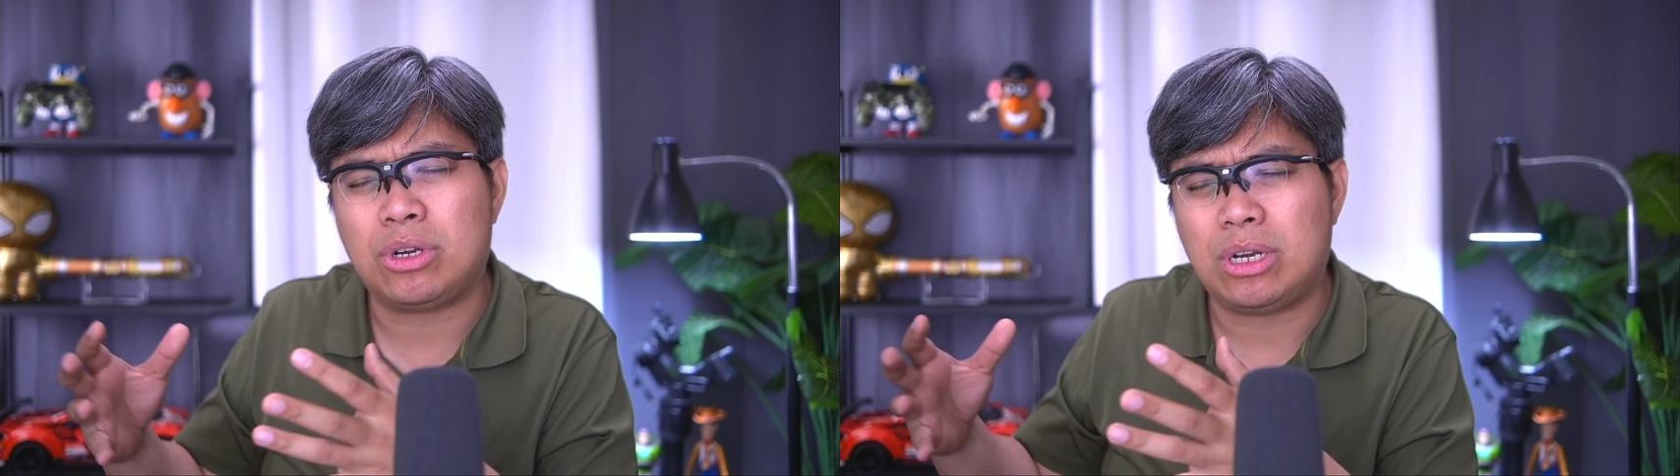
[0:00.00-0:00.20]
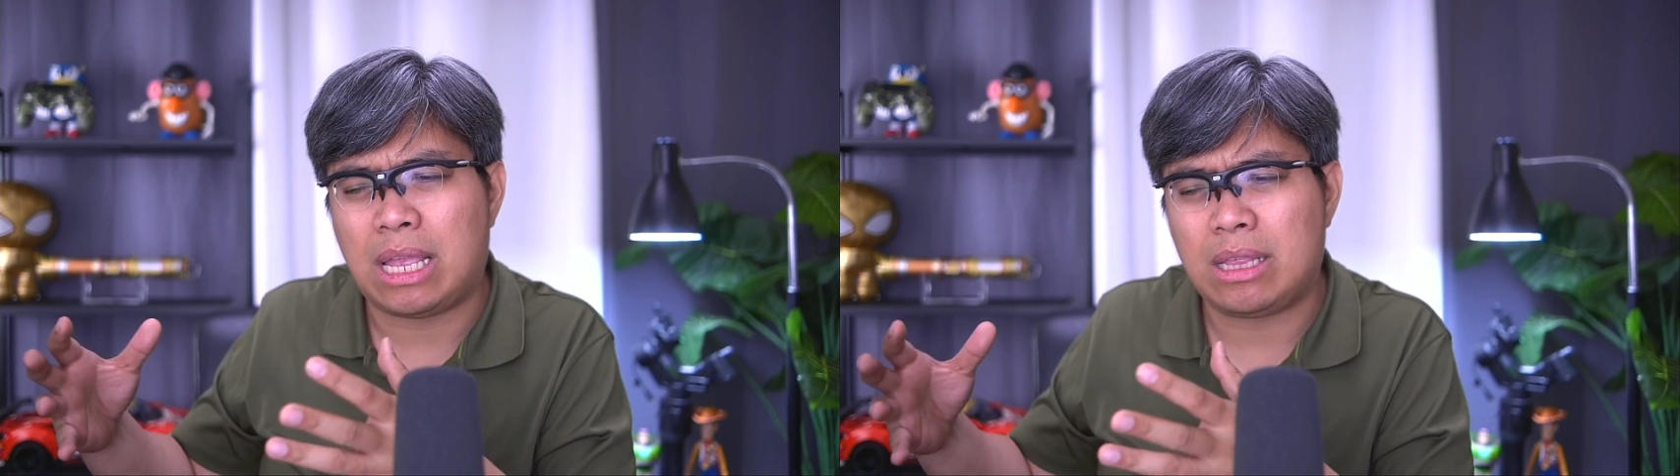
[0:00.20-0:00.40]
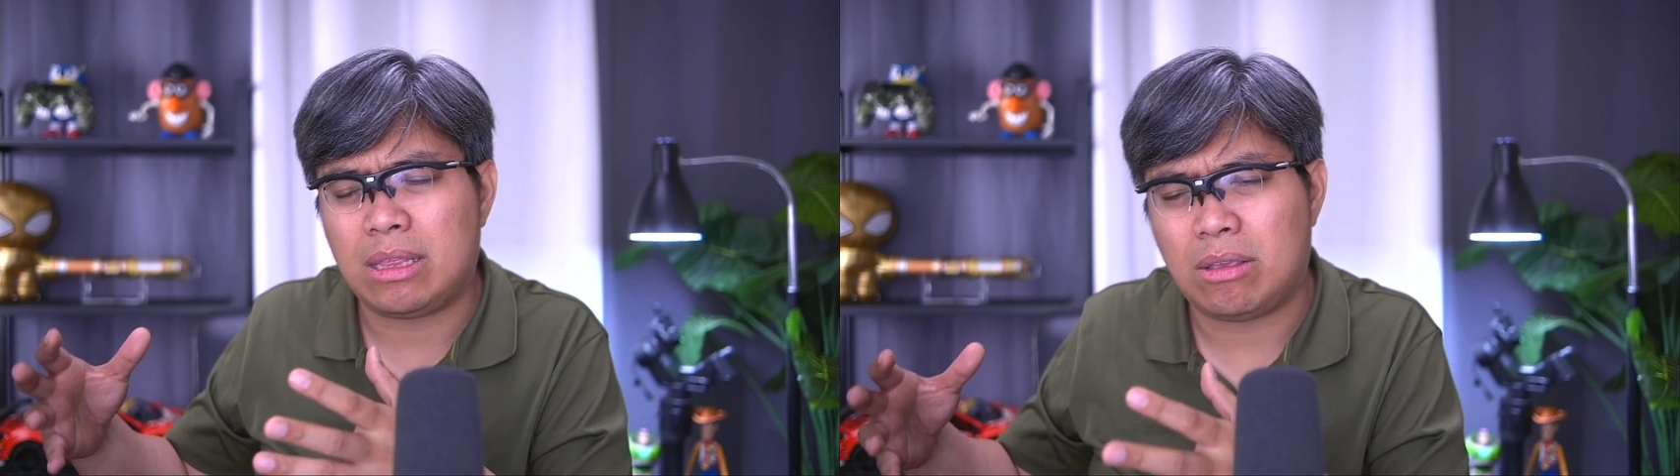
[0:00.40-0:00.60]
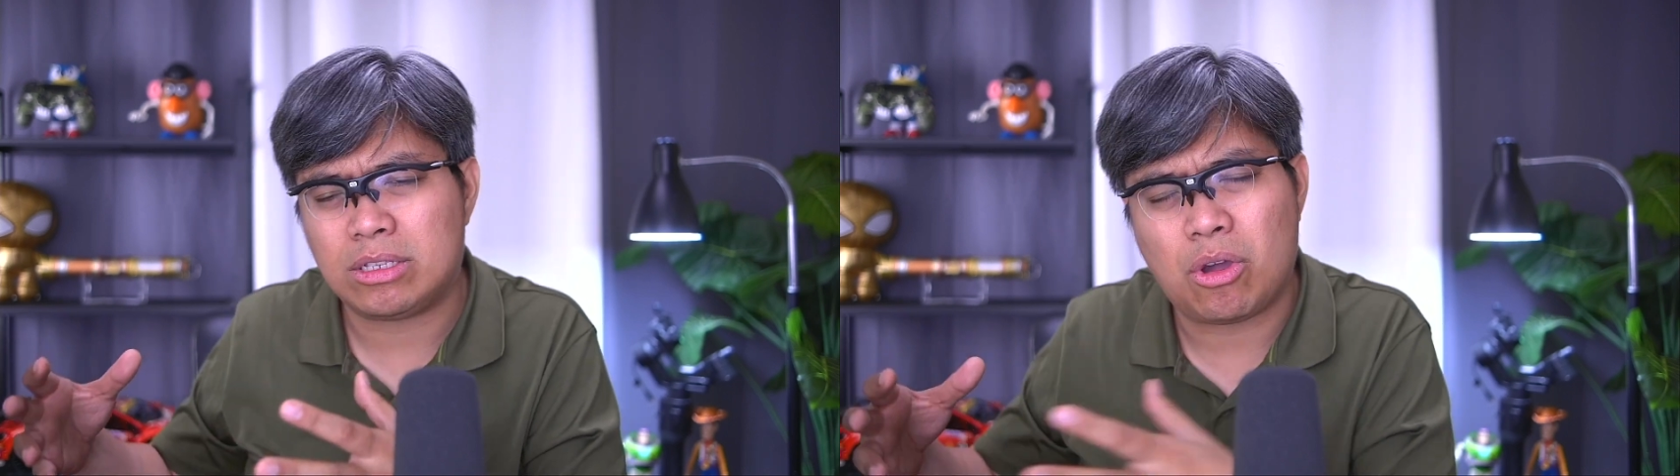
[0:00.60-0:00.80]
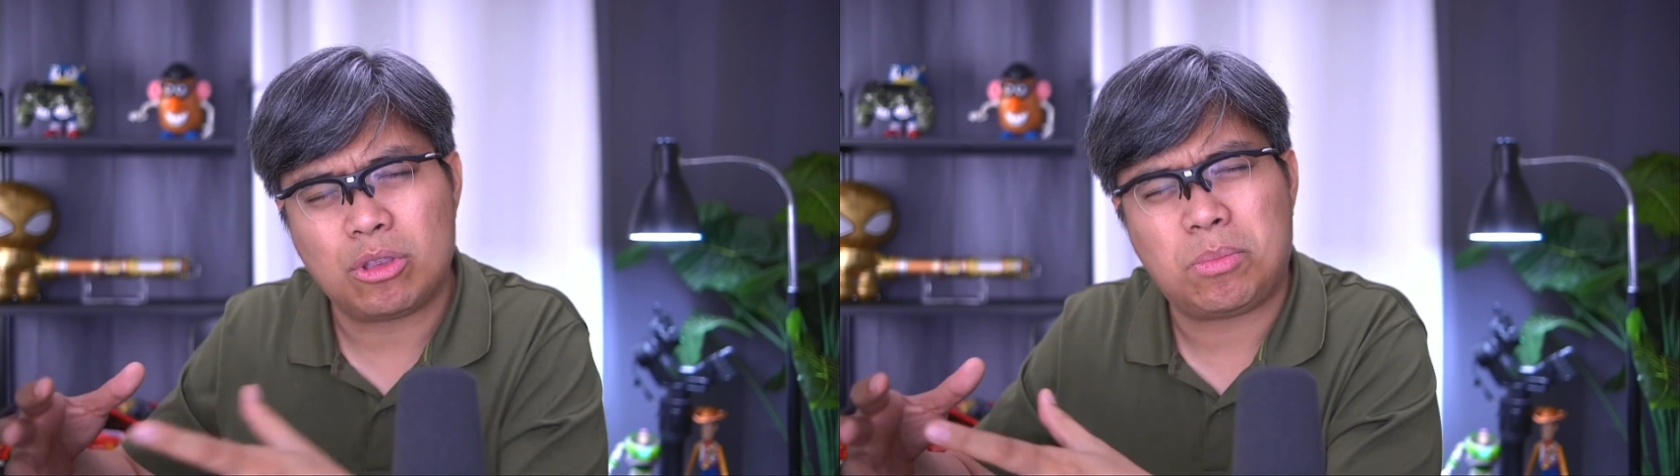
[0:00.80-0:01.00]
Then it's
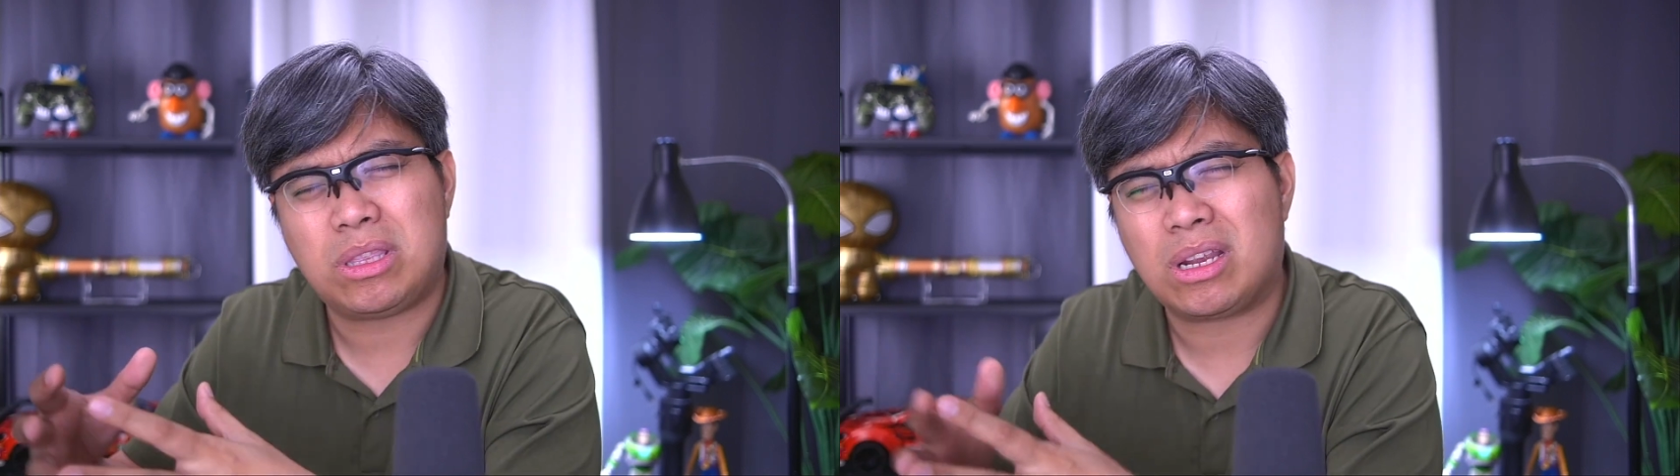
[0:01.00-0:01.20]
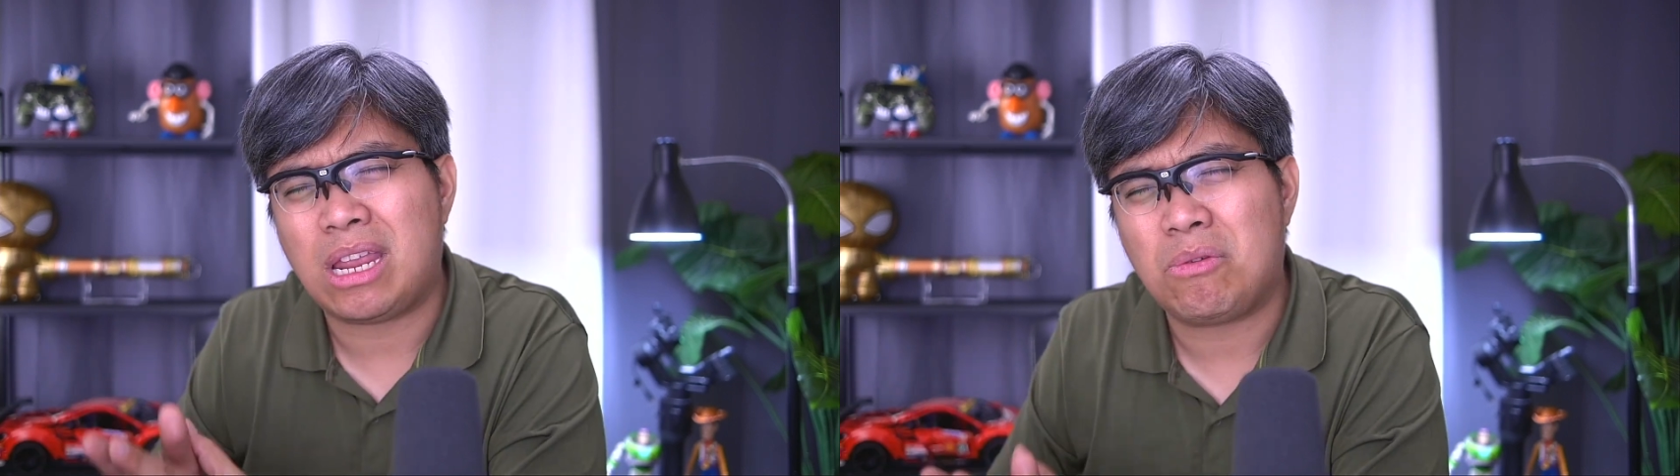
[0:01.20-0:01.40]
going to be integrated